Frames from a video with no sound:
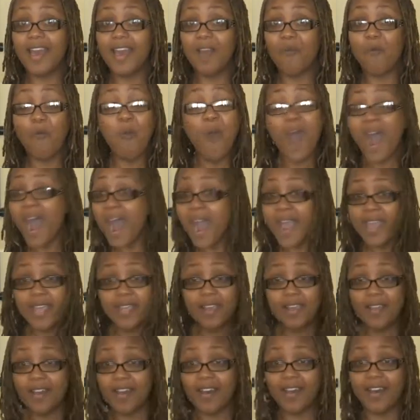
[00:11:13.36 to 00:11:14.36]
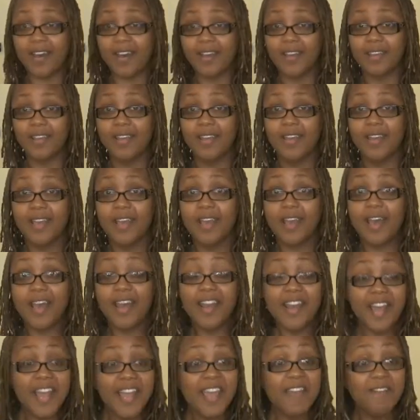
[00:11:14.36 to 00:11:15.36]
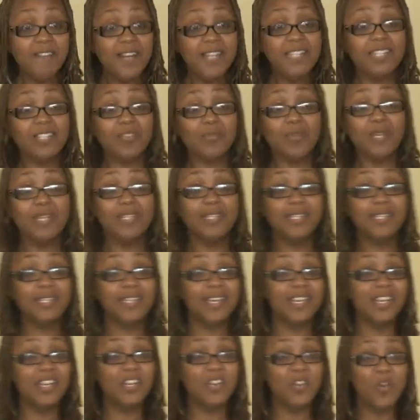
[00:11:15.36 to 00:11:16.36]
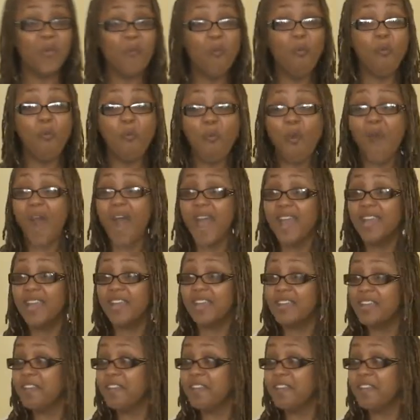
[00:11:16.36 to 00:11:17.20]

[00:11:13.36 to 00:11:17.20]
Why, God? And I have literally said, you know, why?